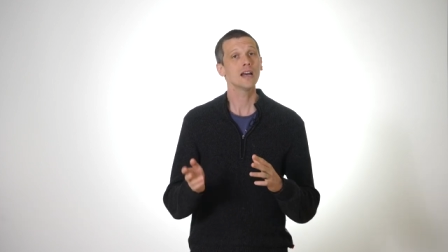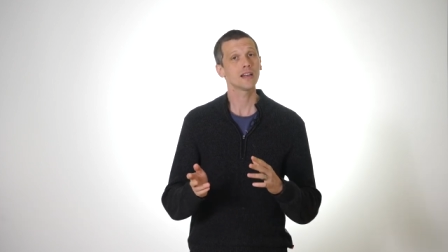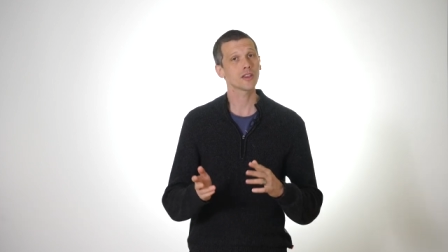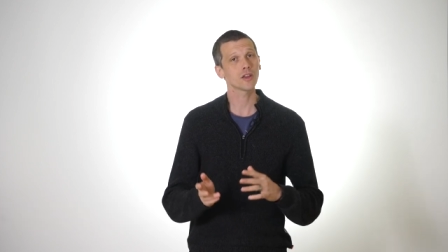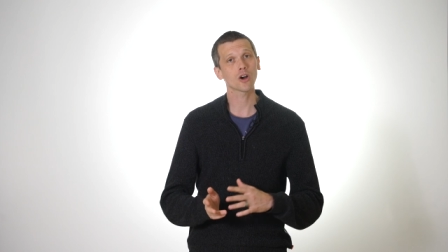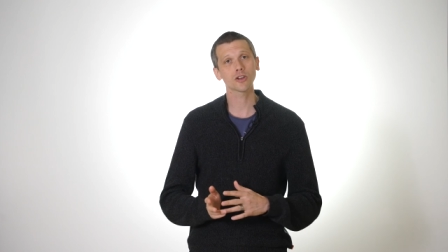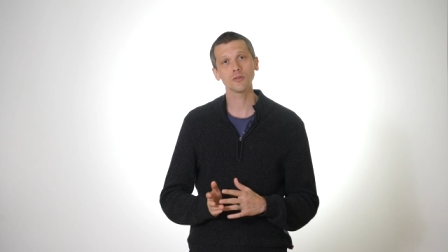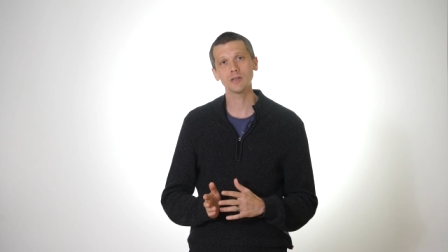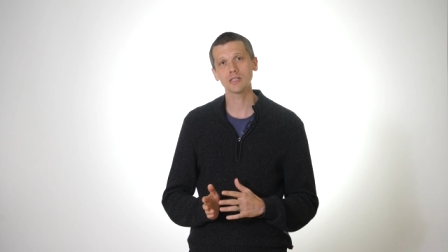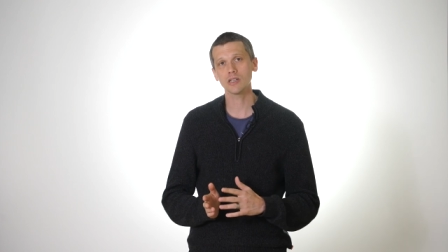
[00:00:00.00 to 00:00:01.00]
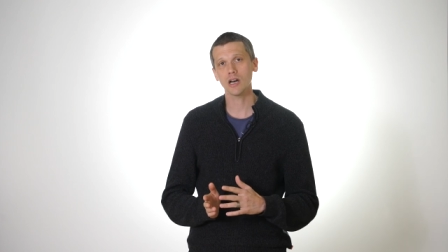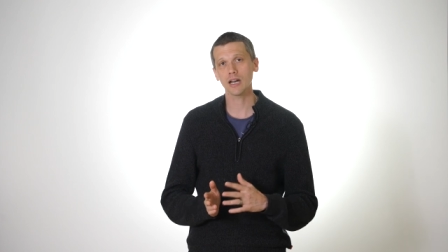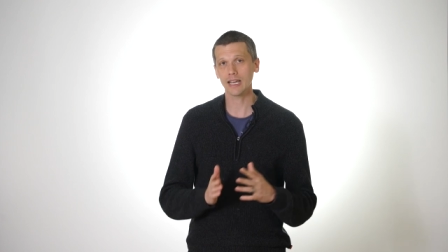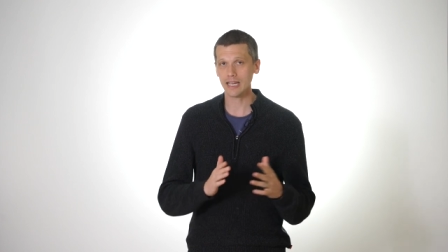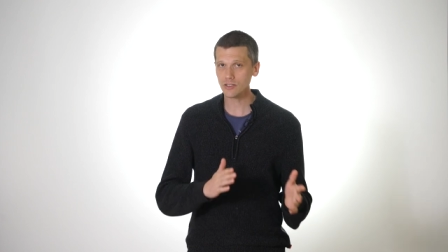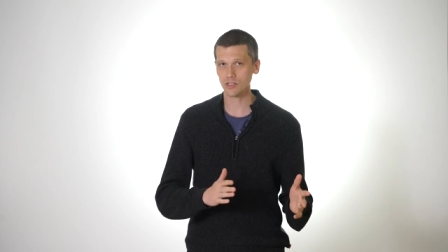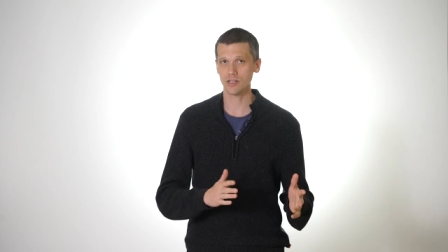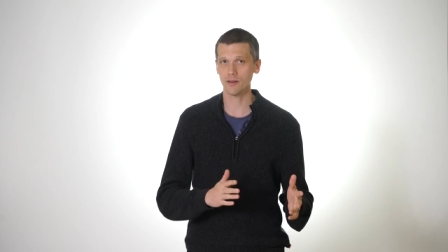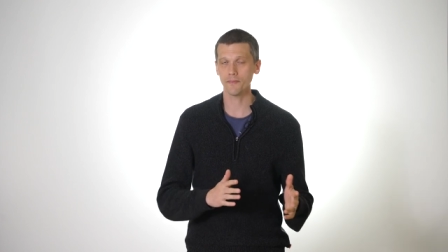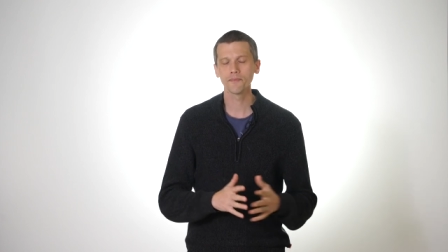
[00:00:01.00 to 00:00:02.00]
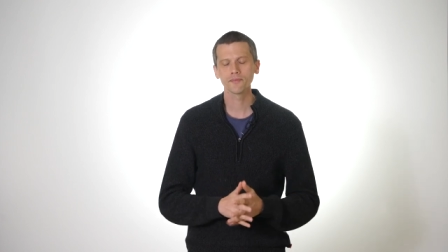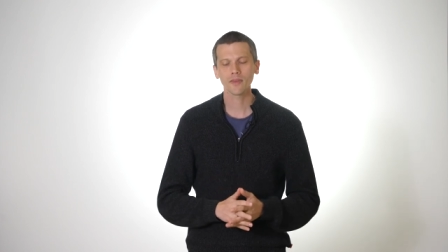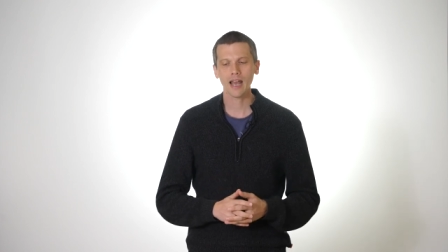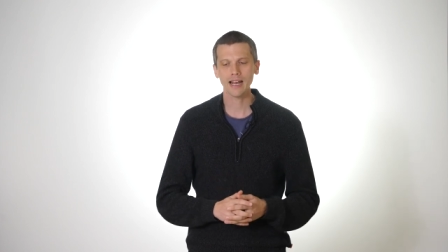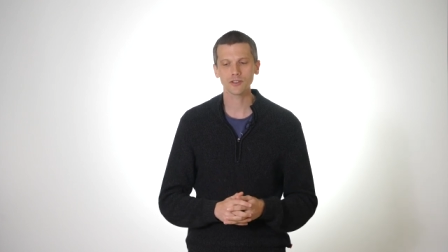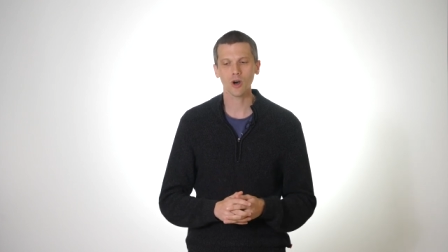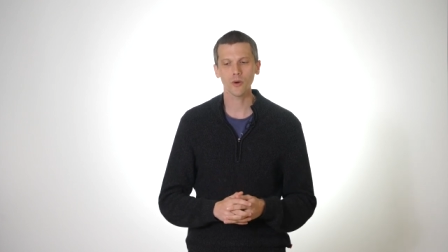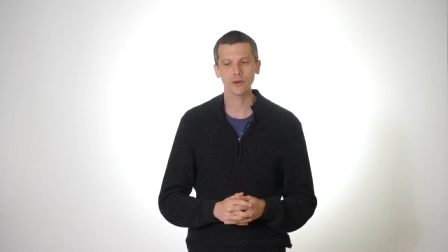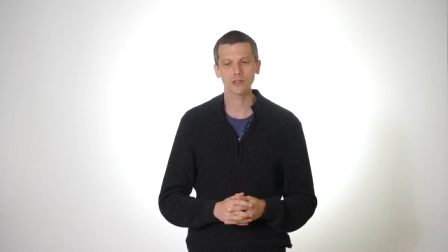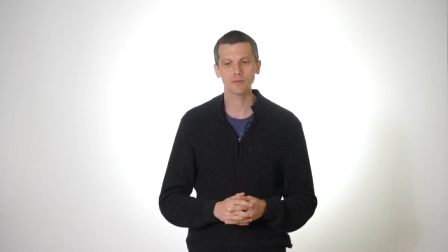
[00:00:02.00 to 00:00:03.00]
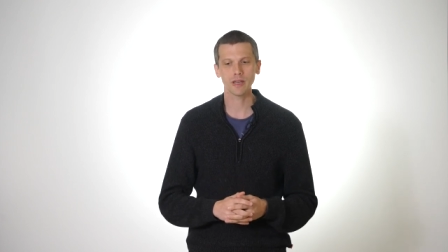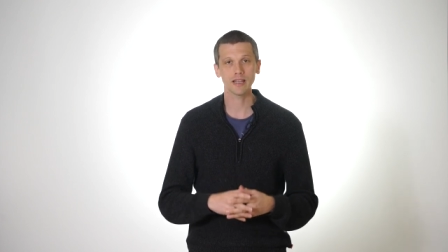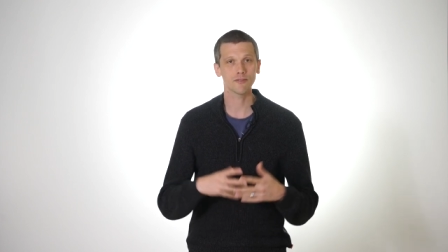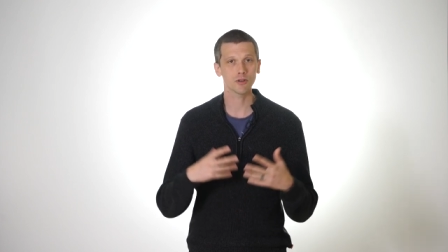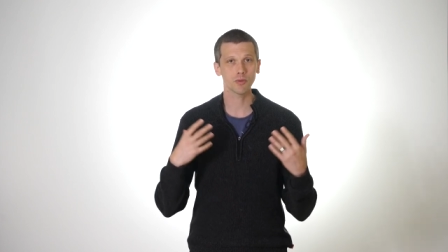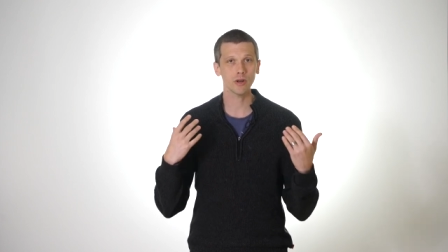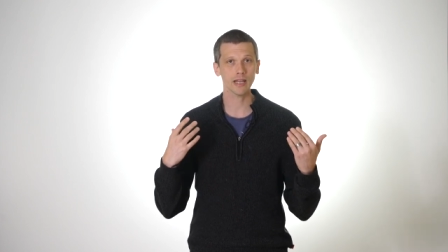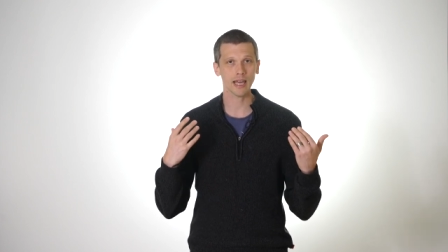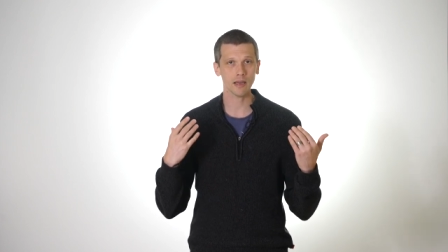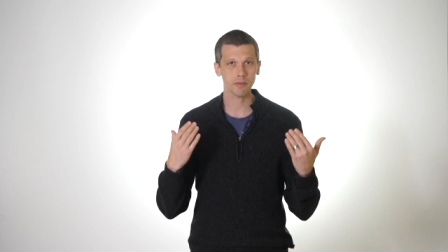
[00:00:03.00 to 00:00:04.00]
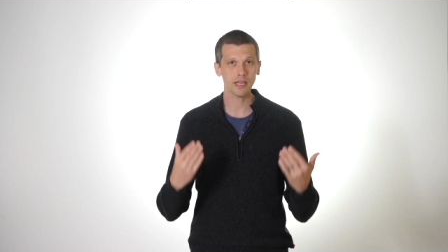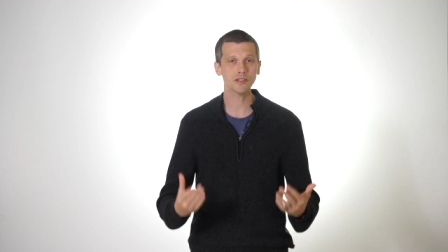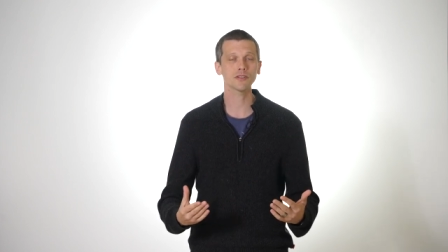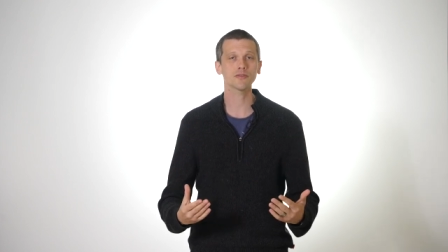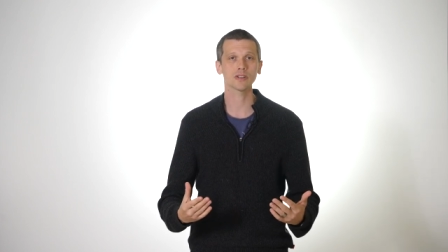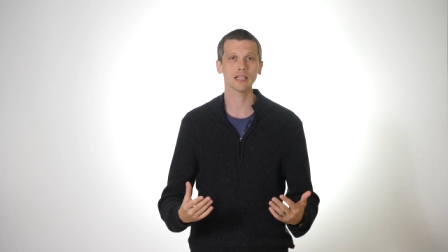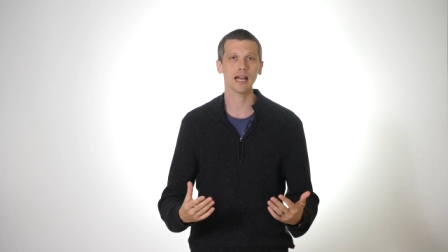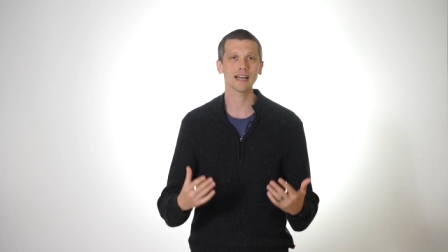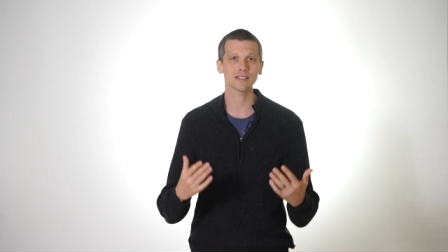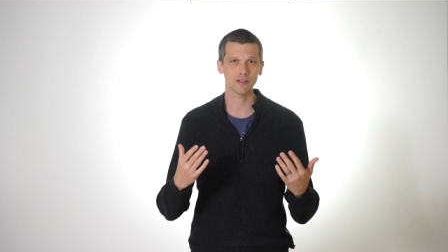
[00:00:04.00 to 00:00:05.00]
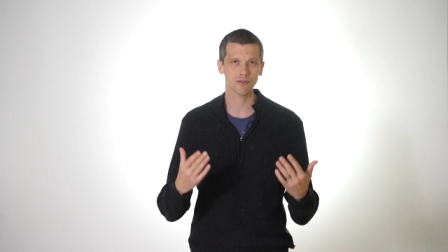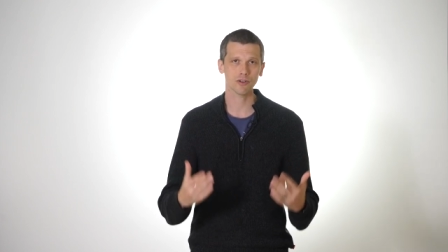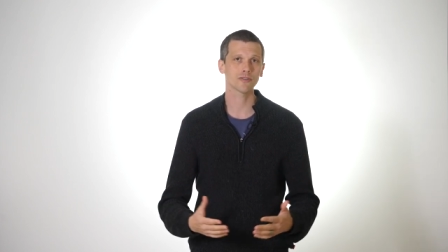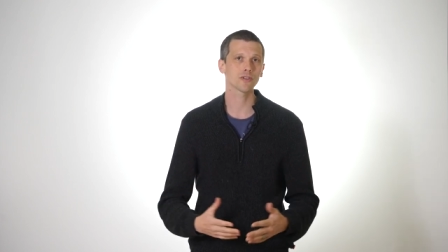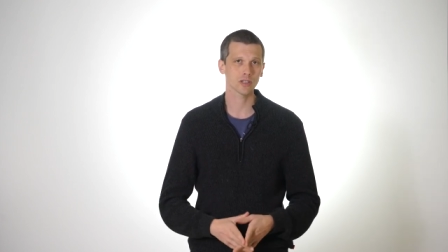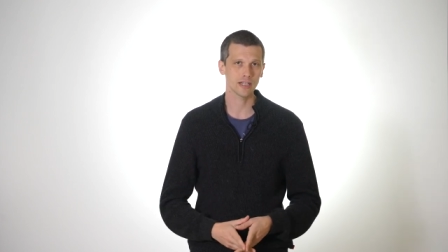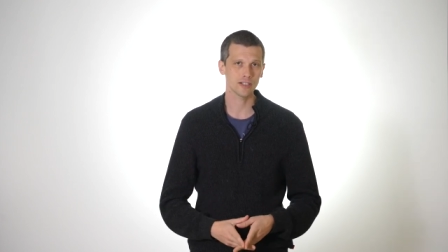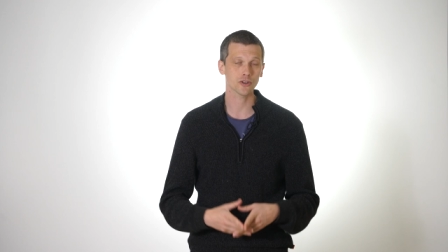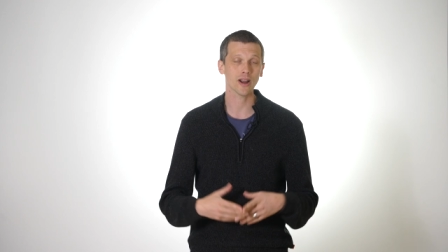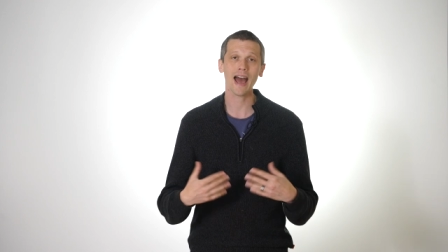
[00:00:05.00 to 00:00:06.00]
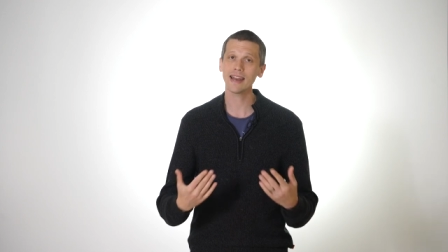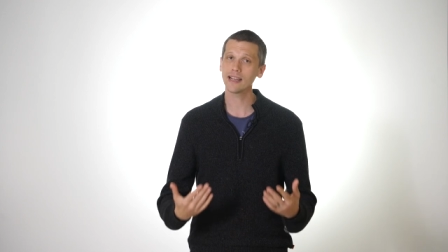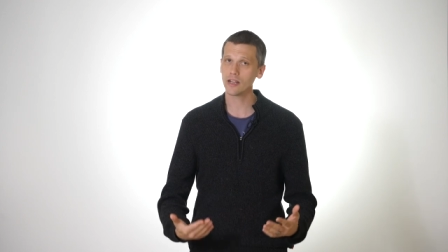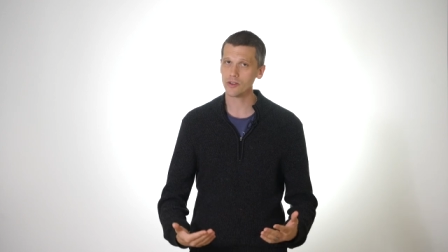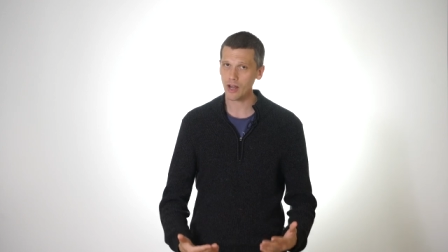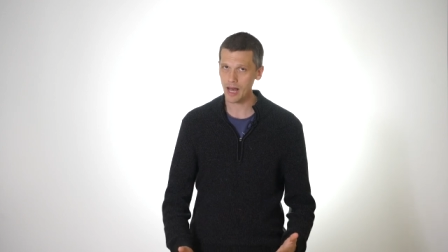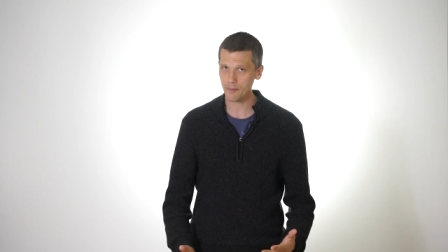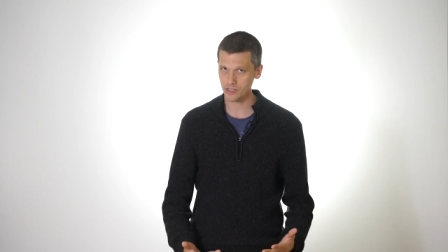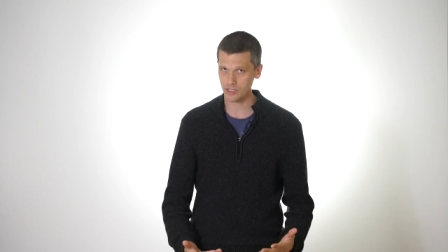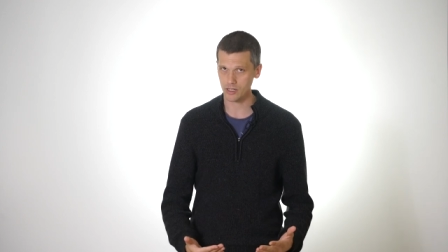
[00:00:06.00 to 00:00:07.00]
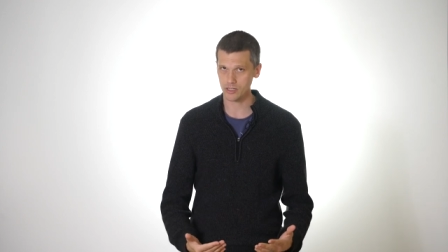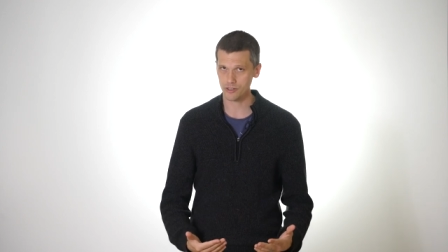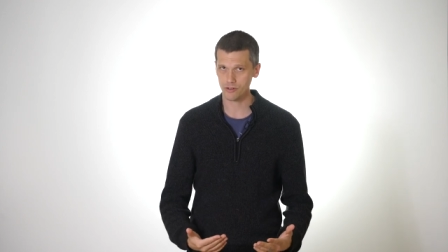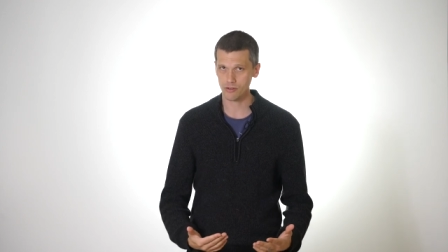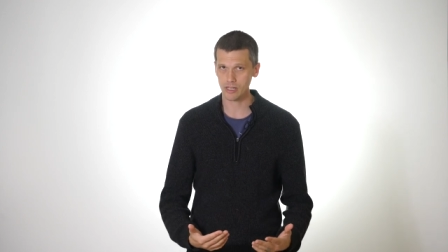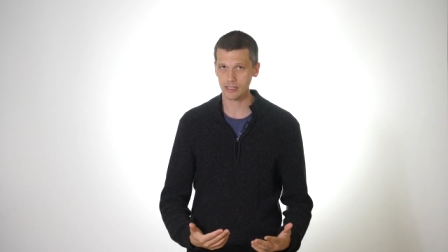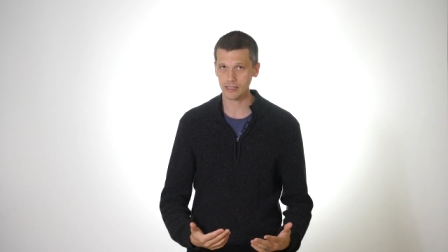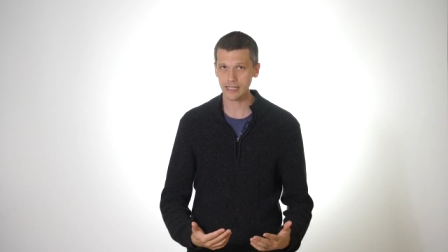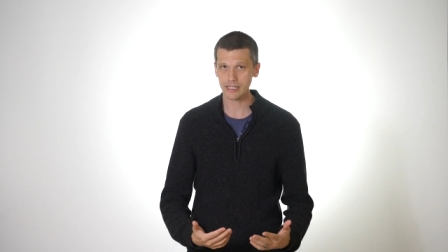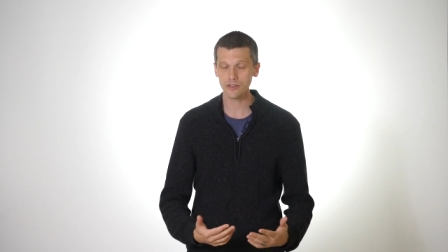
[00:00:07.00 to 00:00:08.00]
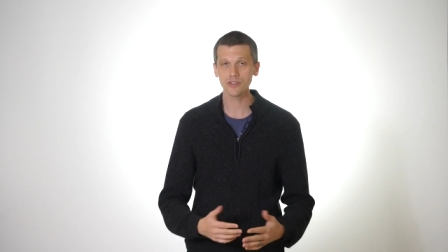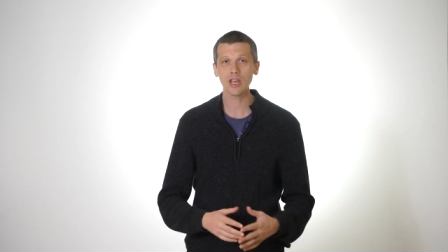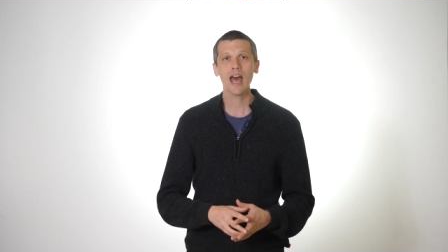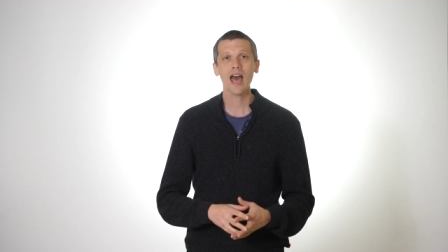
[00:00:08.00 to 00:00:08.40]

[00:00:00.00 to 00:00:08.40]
Now, the argument against them has always been if you're putting a piece of glass in front of your lens, you're adding another optic onto the lens.